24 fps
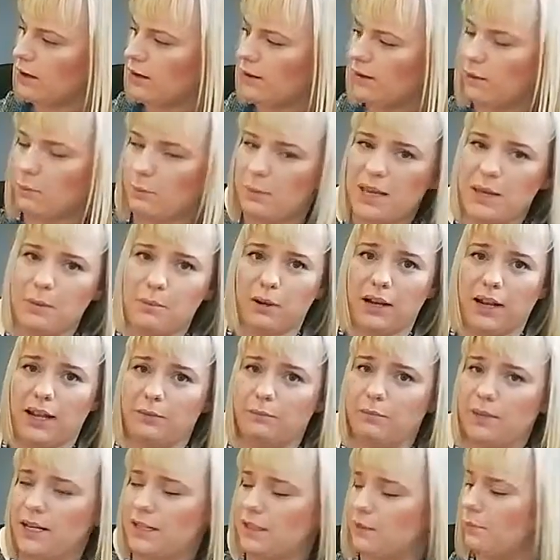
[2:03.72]
The people had
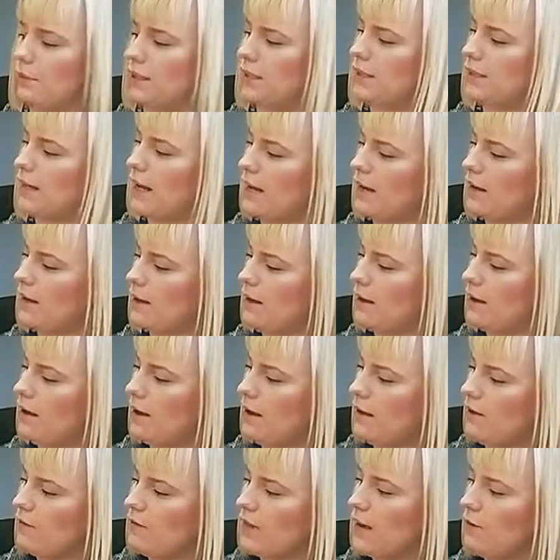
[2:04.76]
made a mistake.
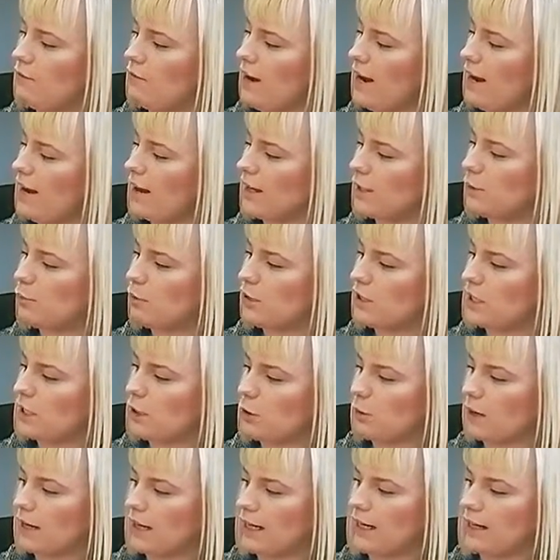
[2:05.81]
They realised pretty
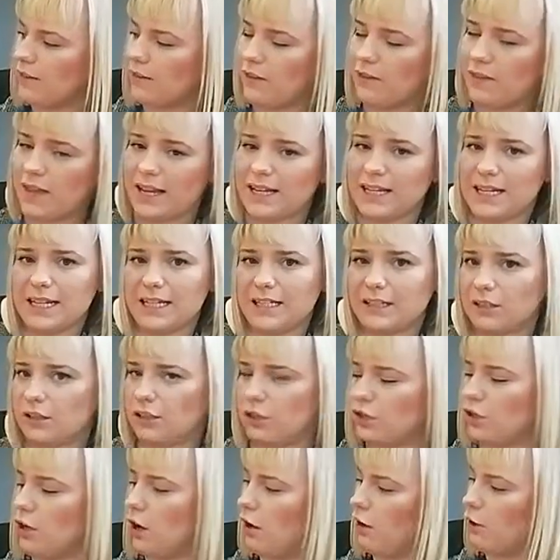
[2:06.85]
quickly that they needed the
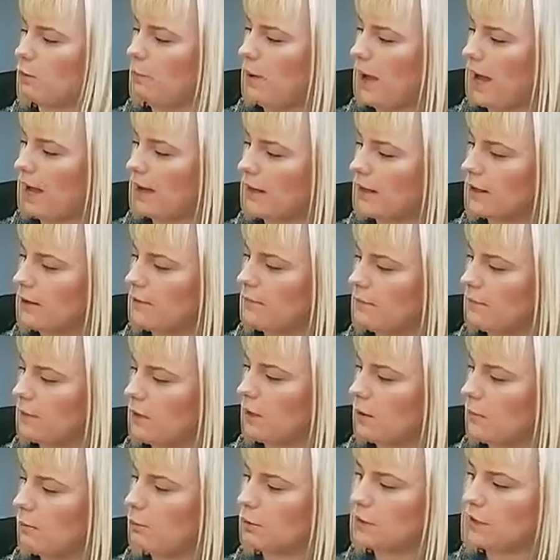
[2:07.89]
dark back.
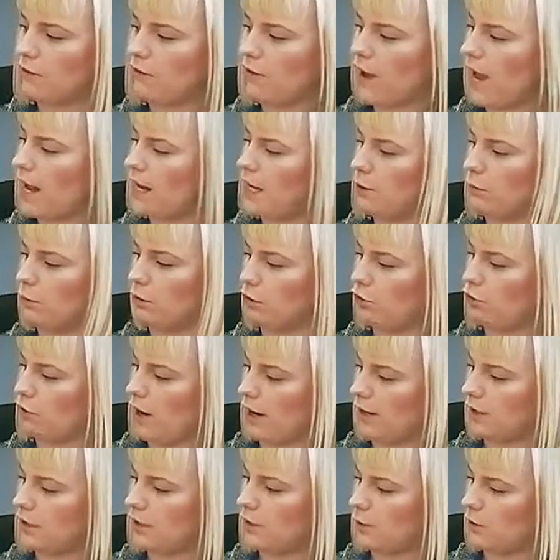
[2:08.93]
But if anyone
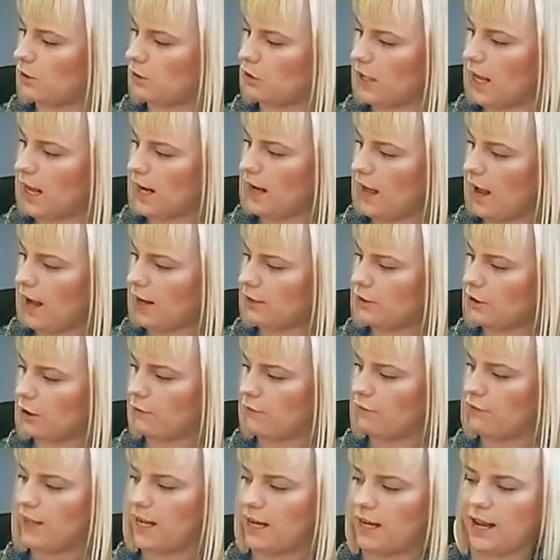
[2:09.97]
tried to switch their lights
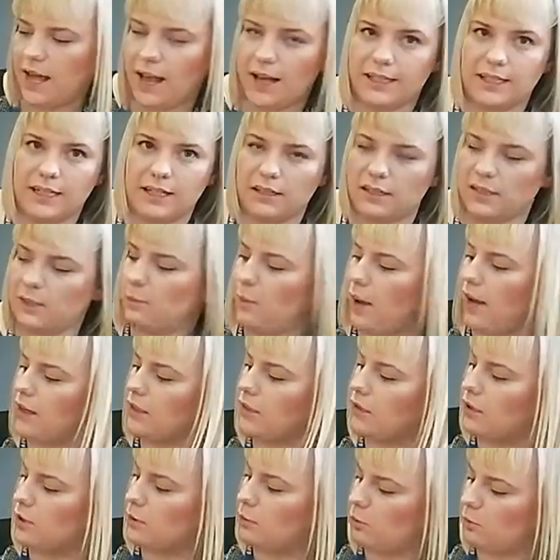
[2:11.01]
off, the light
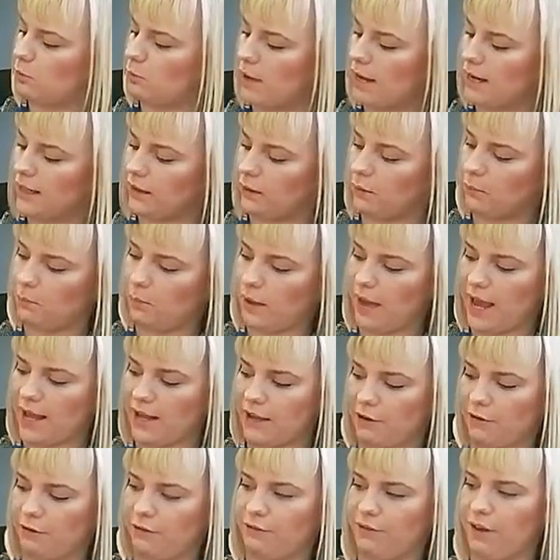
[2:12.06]
inspectors would make them
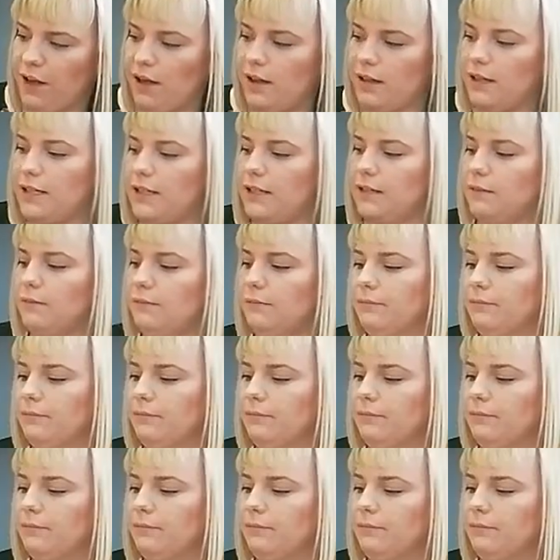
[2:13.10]
pay a fine.